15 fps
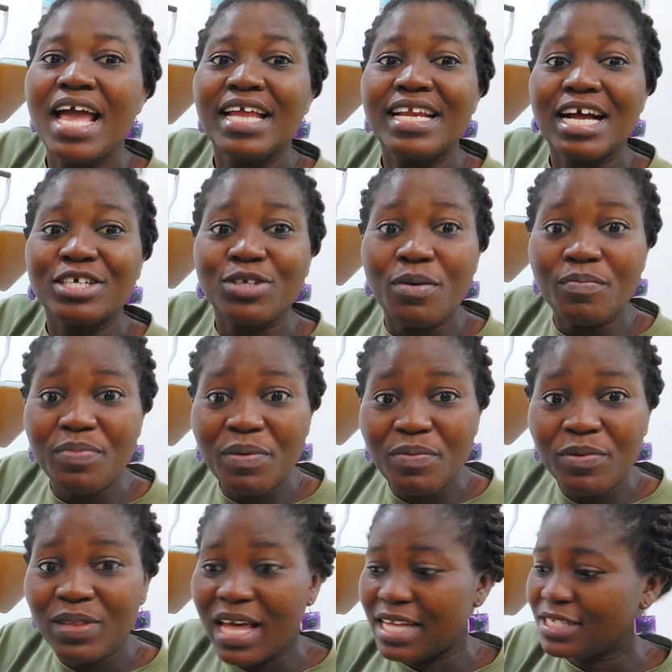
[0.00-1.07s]
There are some
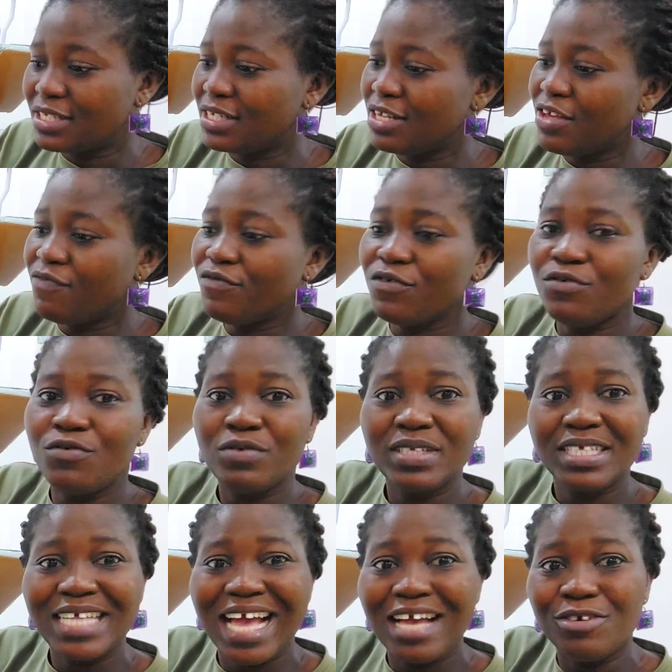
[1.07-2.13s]
people that if you use
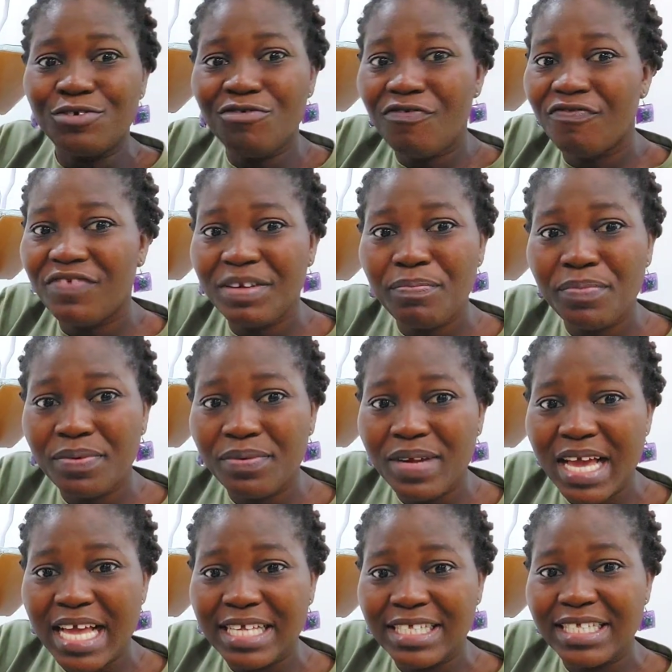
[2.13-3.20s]
their
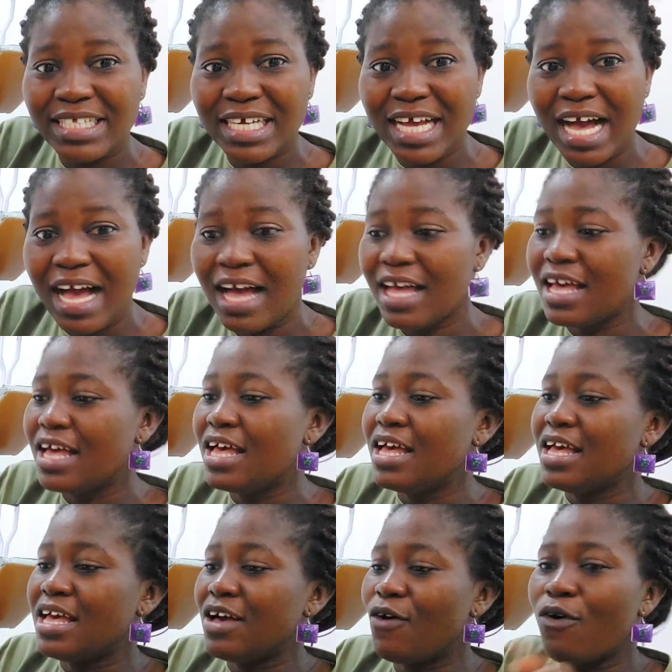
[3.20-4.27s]
UV sticker
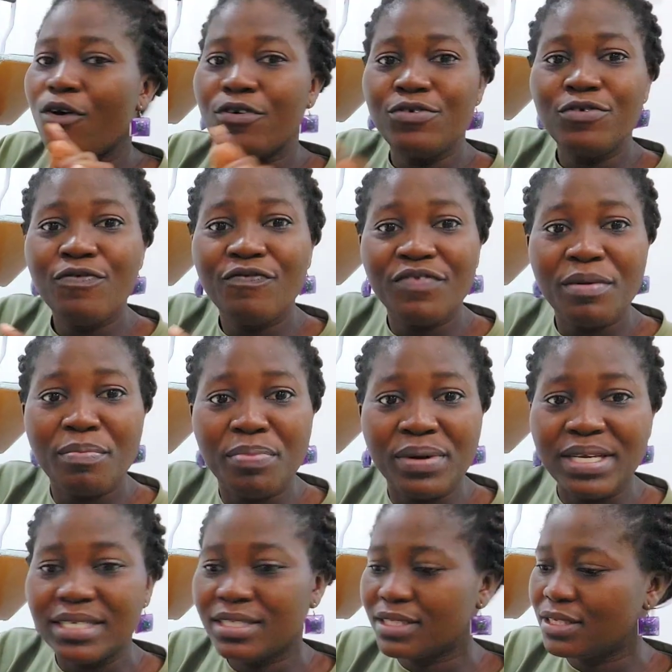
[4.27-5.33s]
or UV
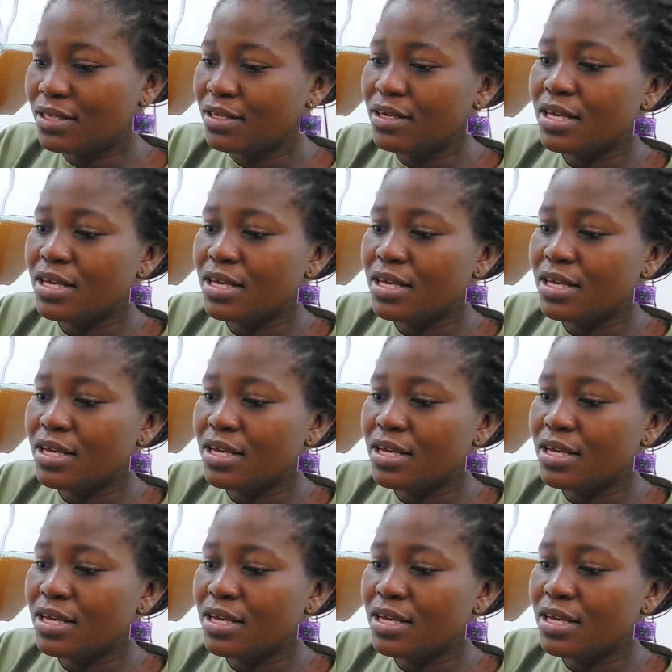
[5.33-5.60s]
print,